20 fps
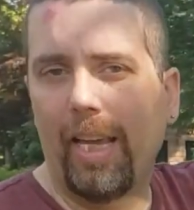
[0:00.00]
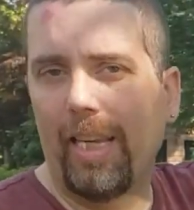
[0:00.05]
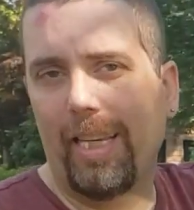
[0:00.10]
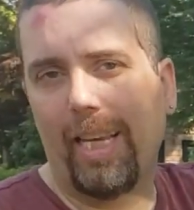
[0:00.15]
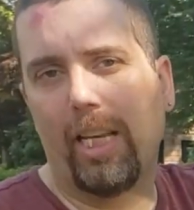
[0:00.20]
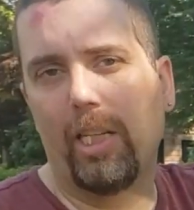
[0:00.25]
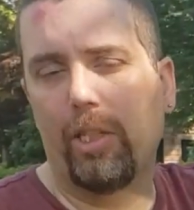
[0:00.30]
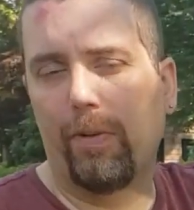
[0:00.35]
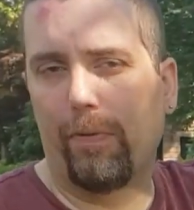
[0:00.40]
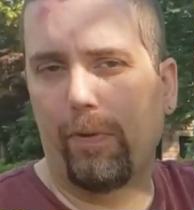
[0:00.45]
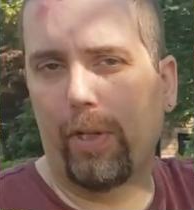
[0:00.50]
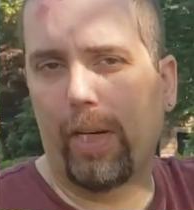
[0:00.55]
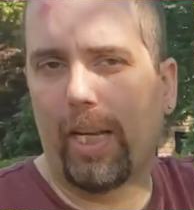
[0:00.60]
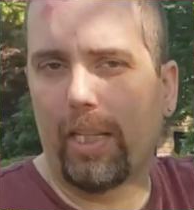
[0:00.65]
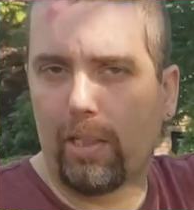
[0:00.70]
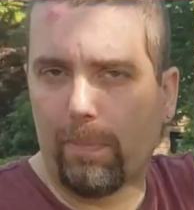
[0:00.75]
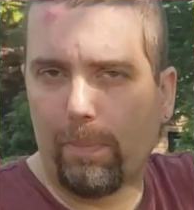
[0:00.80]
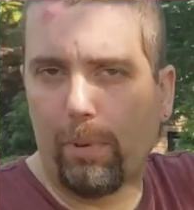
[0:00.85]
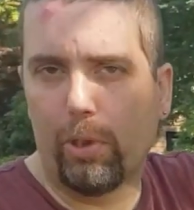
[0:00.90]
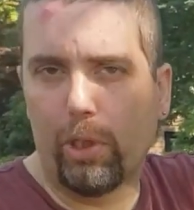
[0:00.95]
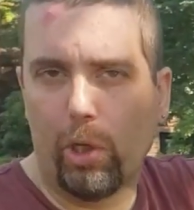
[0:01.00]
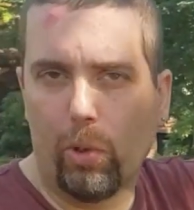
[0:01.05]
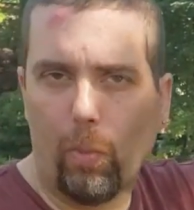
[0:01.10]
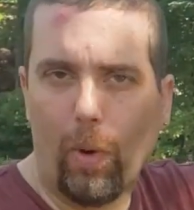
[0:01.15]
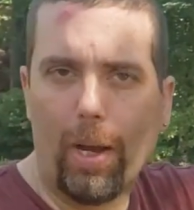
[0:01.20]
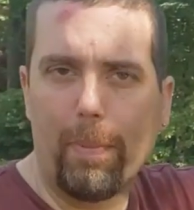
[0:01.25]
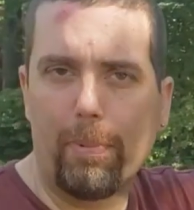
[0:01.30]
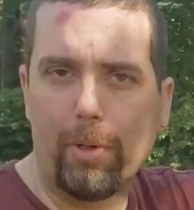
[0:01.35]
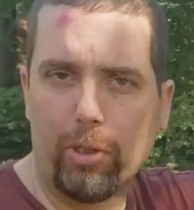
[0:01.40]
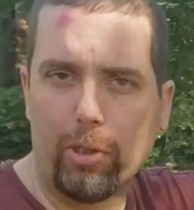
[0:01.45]
in case you forget to pull your
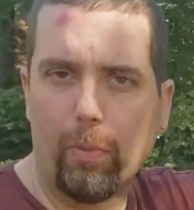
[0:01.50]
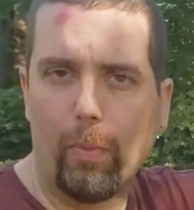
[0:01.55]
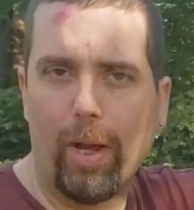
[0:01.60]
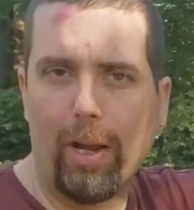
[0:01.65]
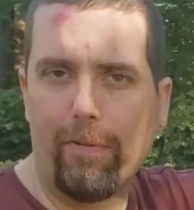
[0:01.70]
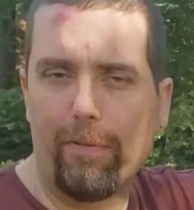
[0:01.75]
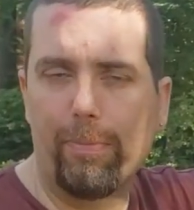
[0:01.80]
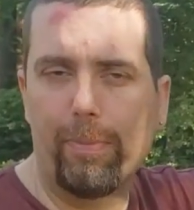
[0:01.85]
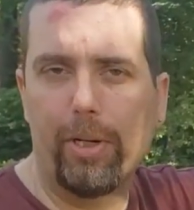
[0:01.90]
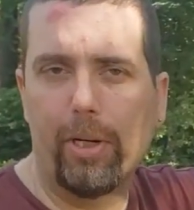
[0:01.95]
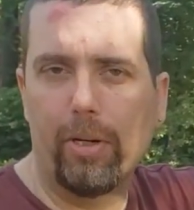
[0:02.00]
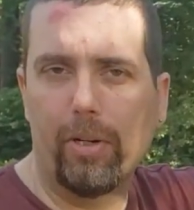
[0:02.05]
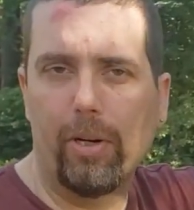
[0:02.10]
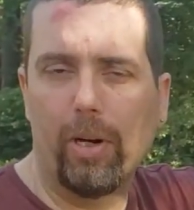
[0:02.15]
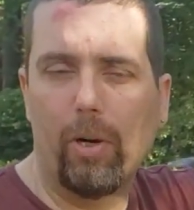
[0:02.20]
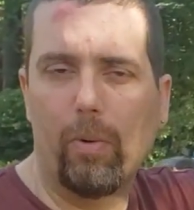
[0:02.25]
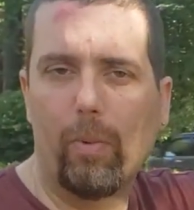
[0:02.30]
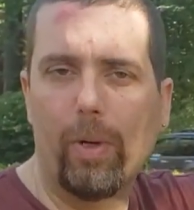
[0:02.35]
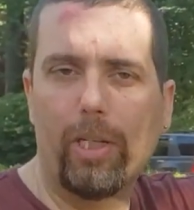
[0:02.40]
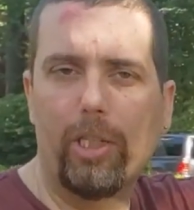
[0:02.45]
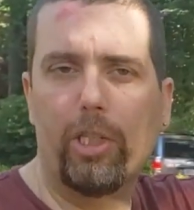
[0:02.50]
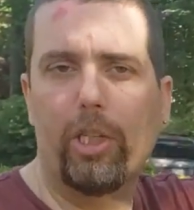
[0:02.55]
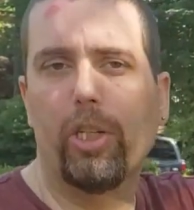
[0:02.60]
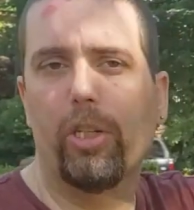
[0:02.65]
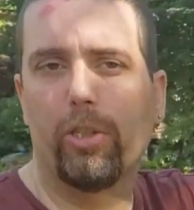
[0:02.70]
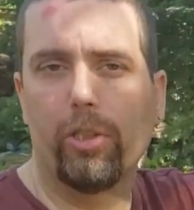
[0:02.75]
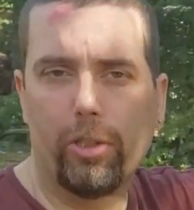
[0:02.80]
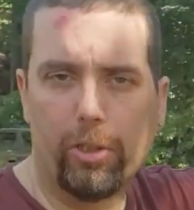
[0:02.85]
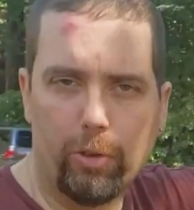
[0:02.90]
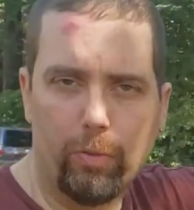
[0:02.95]
wipers away from your
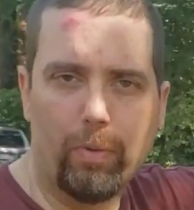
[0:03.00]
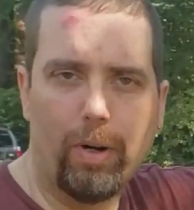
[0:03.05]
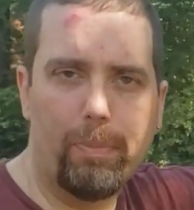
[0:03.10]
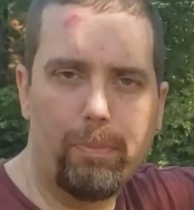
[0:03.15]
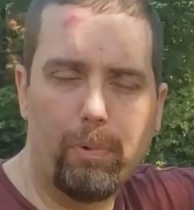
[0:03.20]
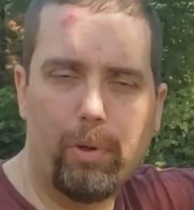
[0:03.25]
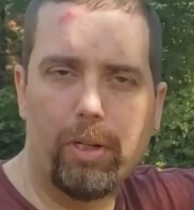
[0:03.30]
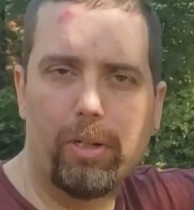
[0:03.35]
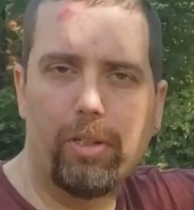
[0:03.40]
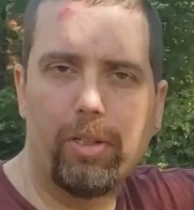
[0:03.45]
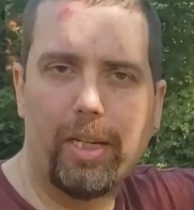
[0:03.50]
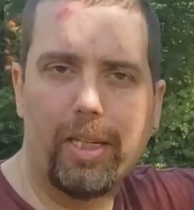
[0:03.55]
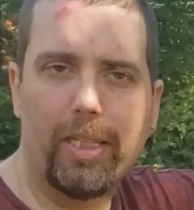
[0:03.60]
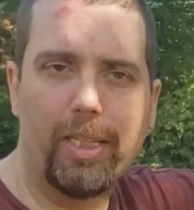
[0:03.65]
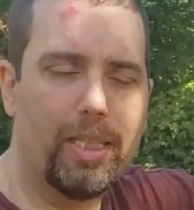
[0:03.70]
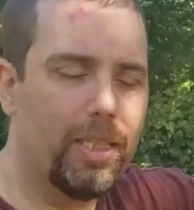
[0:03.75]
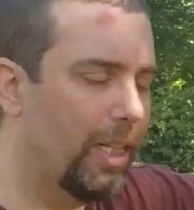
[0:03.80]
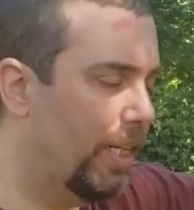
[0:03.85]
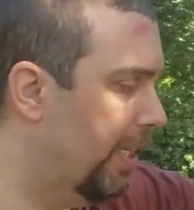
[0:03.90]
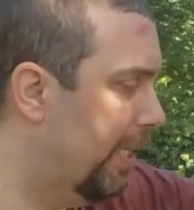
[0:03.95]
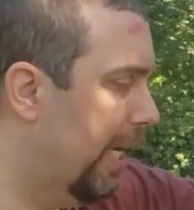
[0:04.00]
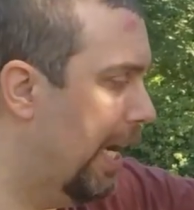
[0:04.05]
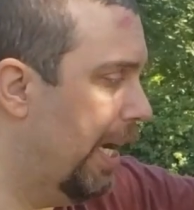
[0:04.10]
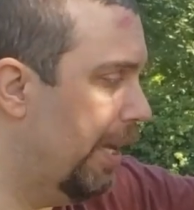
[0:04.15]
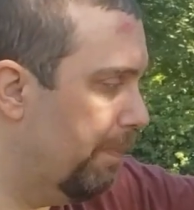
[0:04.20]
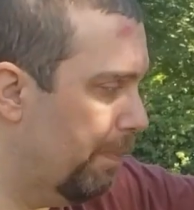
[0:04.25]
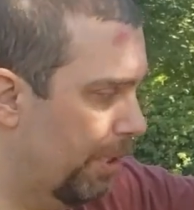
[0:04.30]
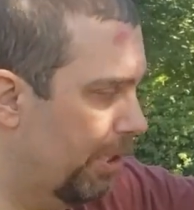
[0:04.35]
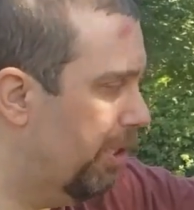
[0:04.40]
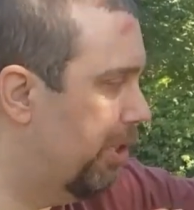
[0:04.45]
windshield and you rip them or anything like that.
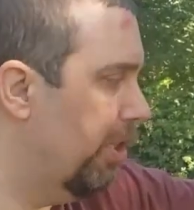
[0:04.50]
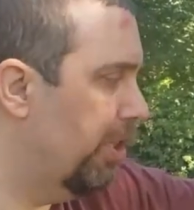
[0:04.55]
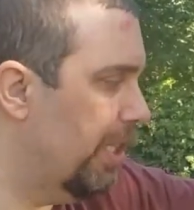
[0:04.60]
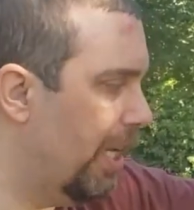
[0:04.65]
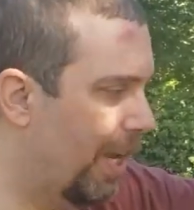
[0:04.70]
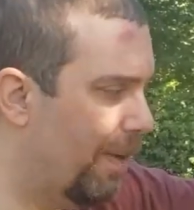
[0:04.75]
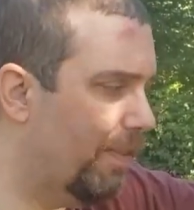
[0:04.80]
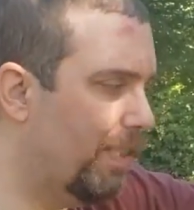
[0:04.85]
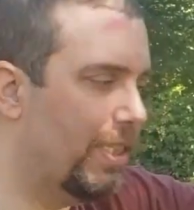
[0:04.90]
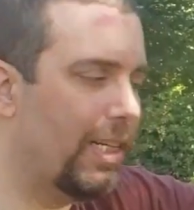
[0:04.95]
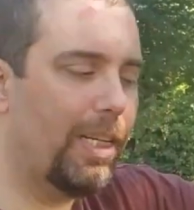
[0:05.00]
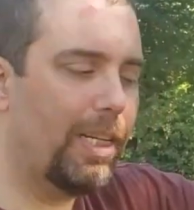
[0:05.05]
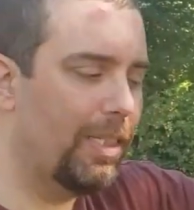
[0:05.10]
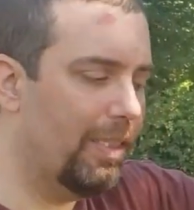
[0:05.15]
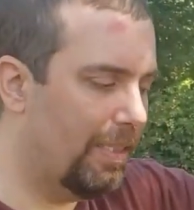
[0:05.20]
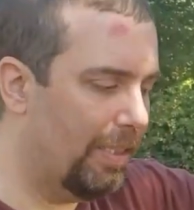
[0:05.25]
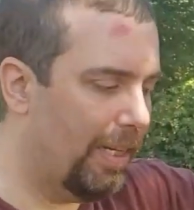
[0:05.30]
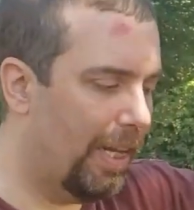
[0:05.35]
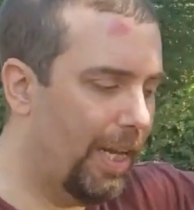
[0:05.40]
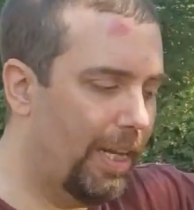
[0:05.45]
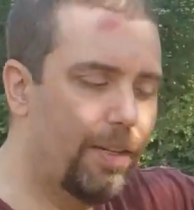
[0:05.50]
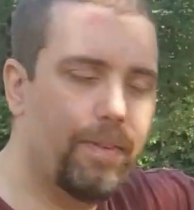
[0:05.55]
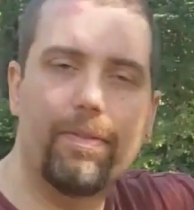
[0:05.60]
But it's good to have a second set.